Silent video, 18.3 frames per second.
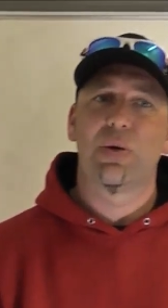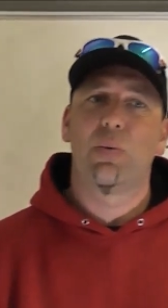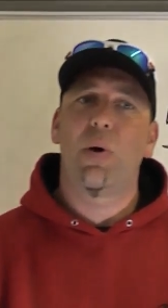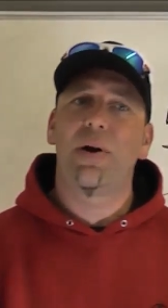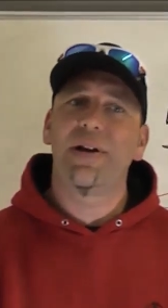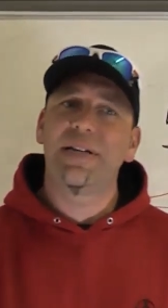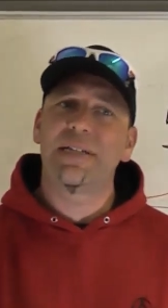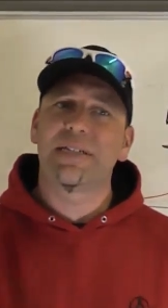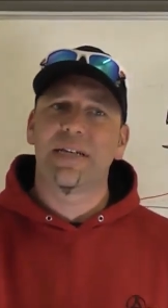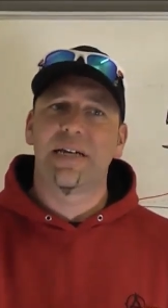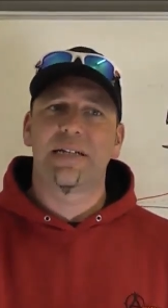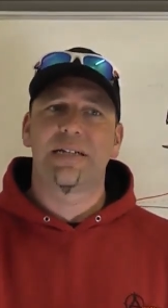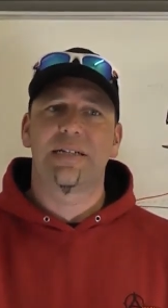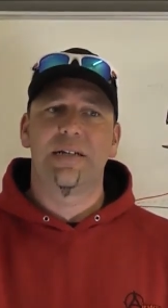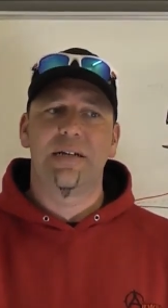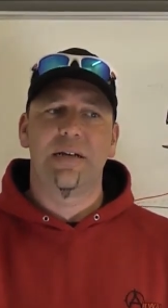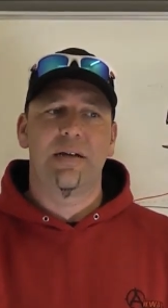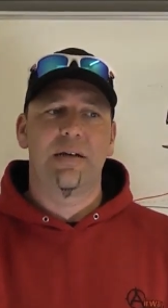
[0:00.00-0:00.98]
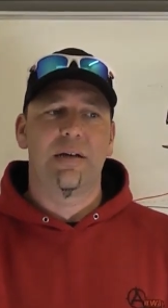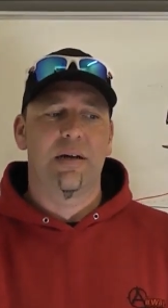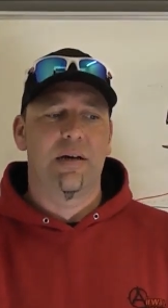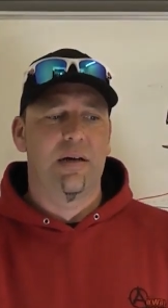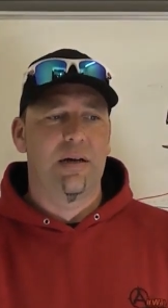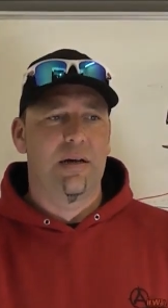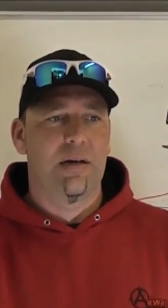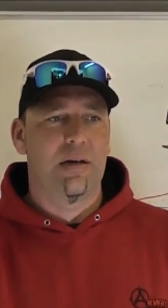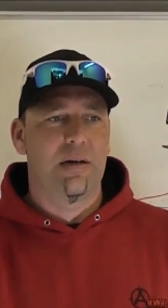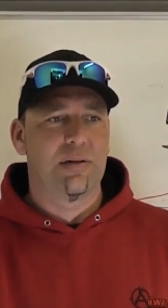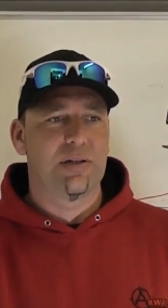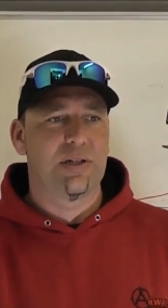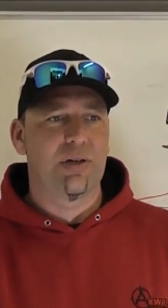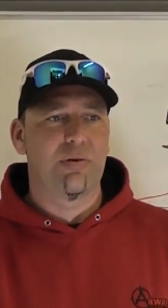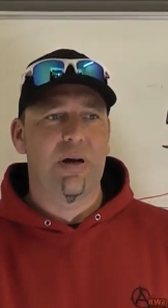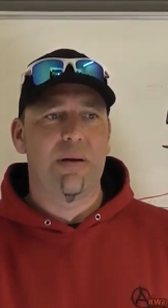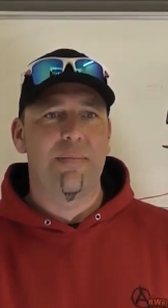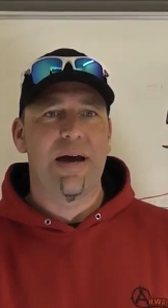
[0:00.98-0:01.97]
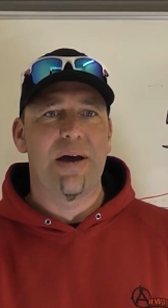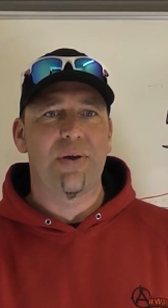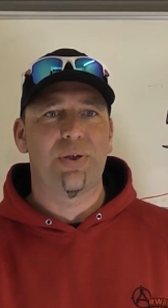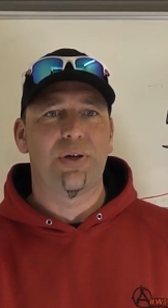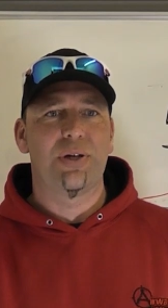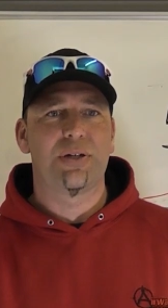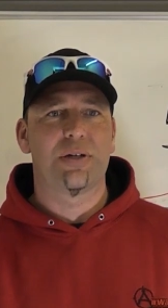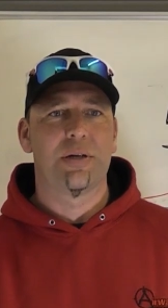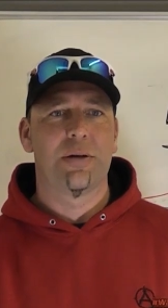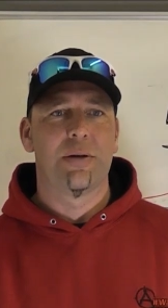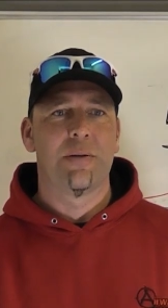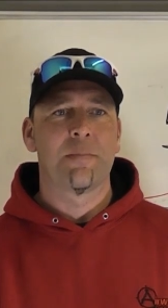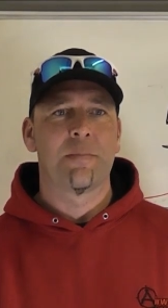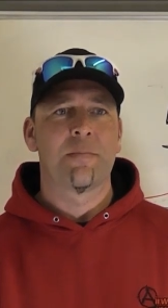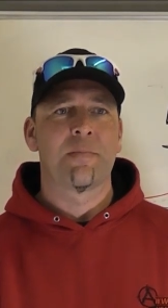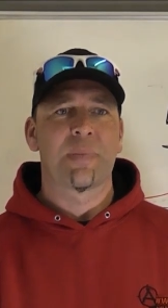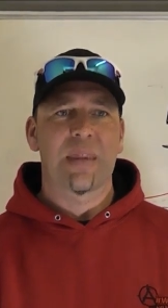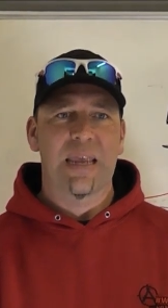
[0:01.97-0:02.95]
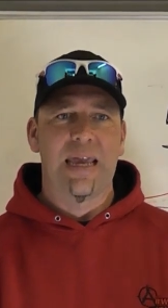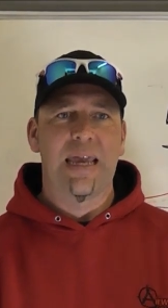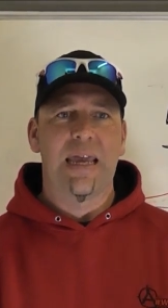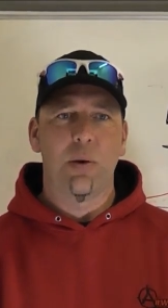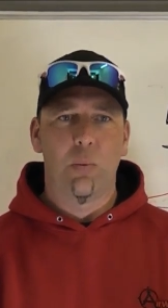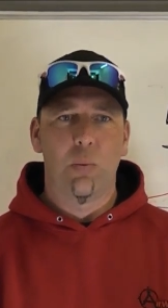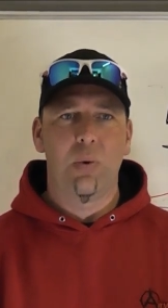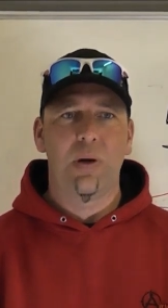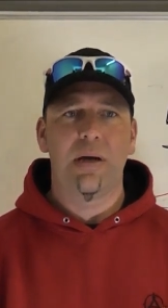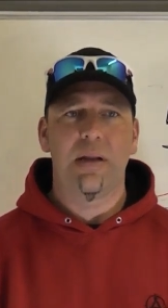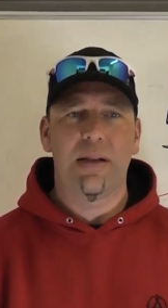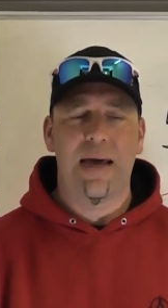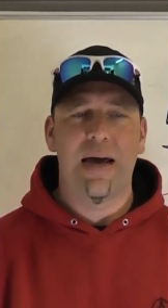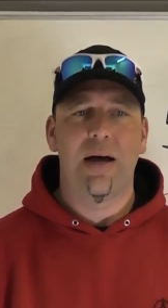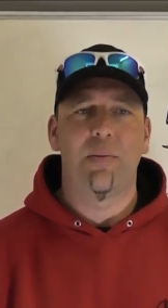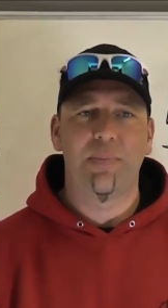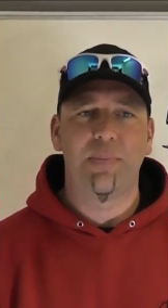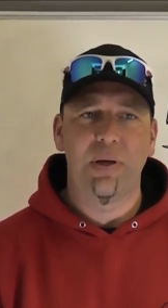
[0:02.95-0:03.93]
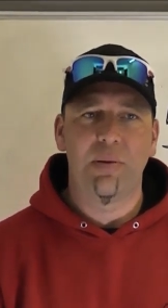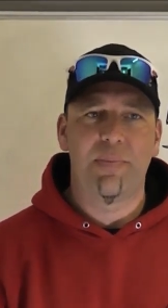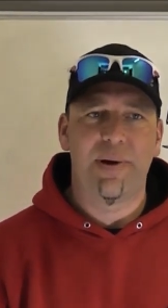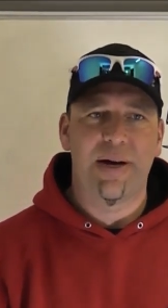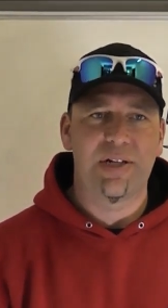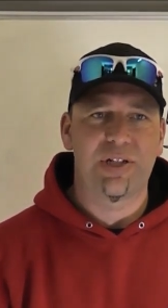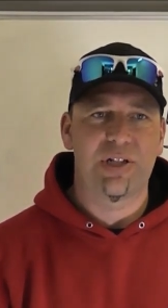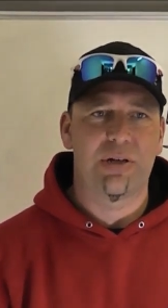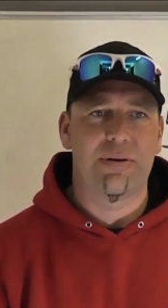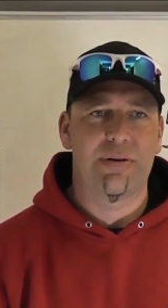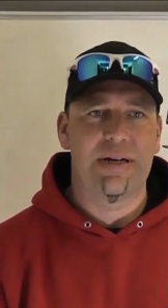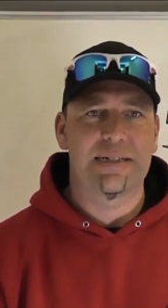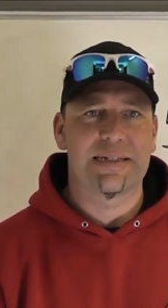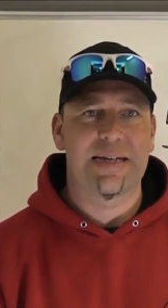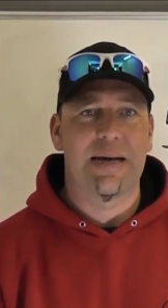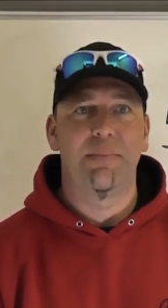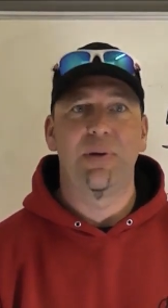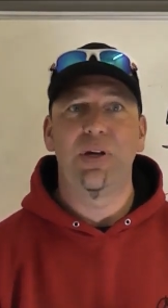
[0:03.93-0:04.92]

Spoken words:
The 1 in 60 degree method, it will help you pass your exam.